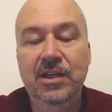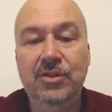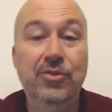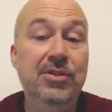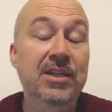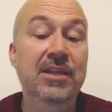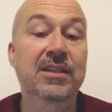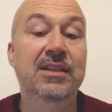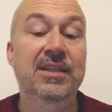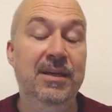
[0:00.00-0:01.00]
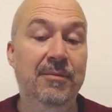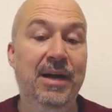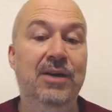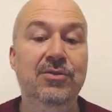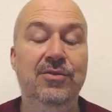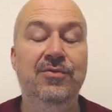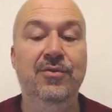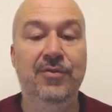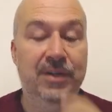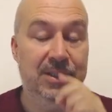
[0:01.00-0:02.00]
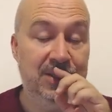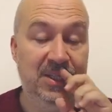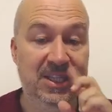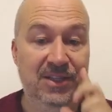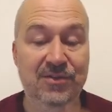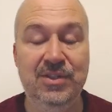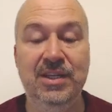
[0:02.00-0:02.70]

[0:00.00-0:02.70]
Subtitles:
So you see the amount of alternatives